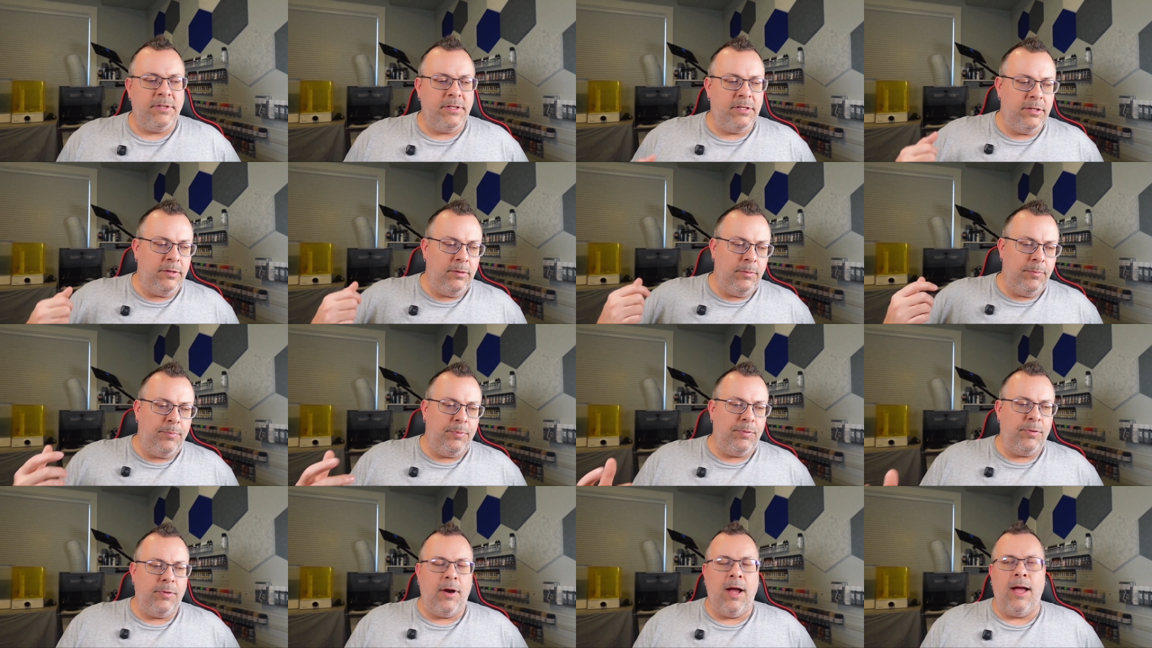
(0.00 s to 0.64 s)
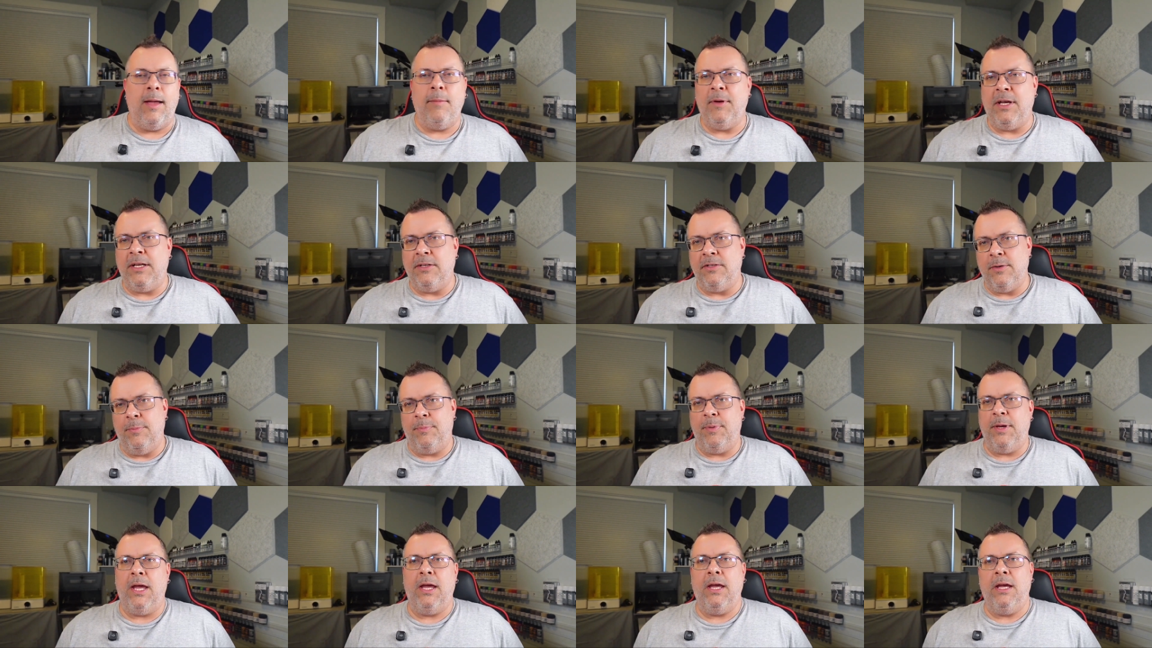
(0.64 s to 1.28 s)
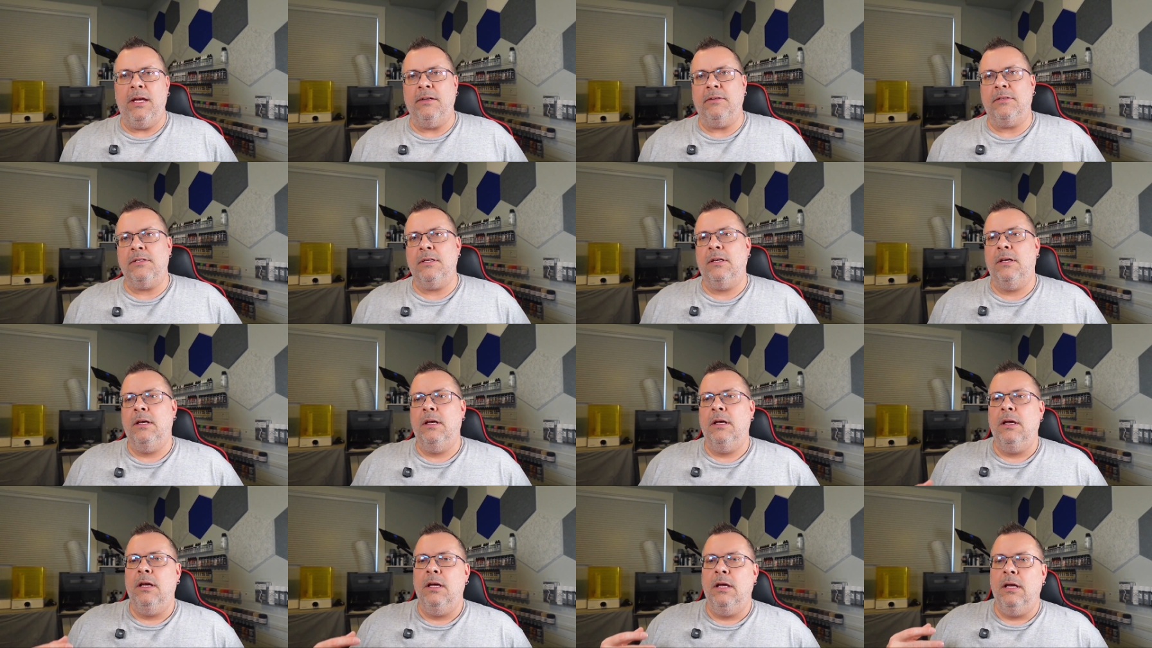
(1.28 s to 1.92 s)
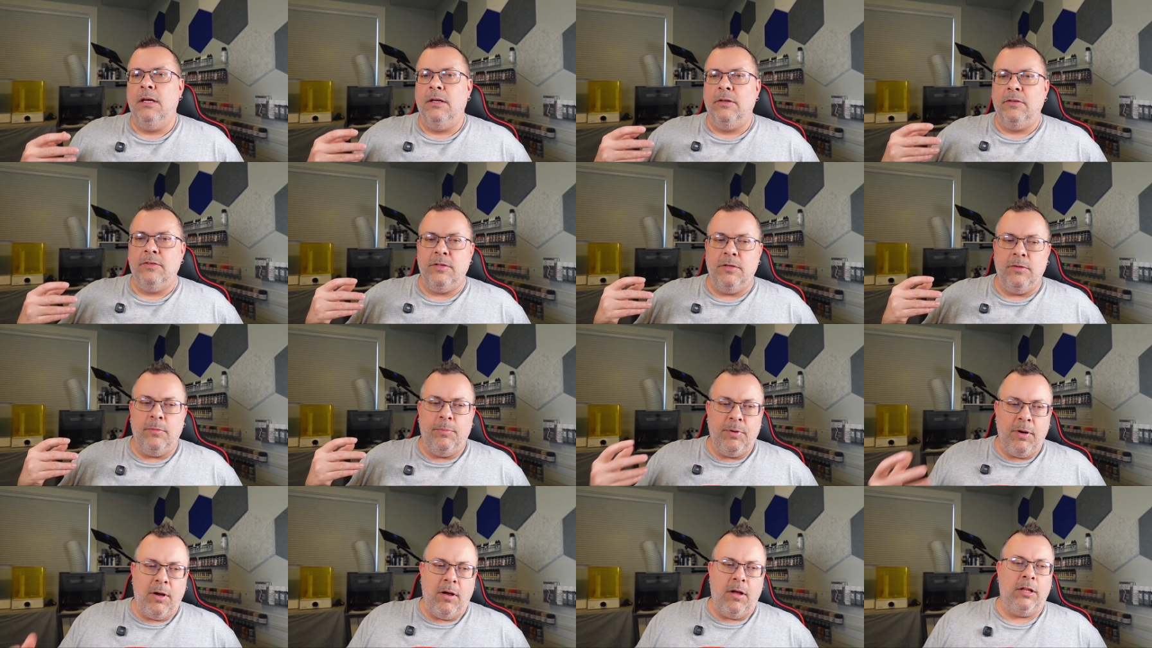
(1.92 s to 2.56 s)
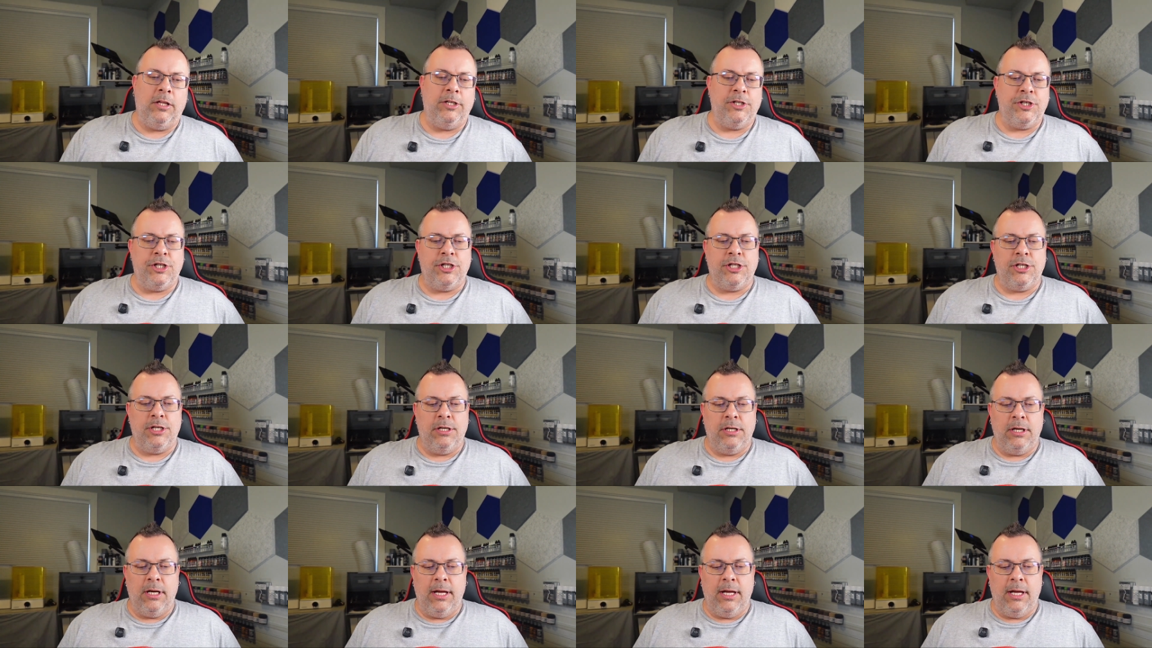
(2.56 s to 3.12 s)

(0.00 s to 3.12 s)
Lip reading: to priming to paint to polish.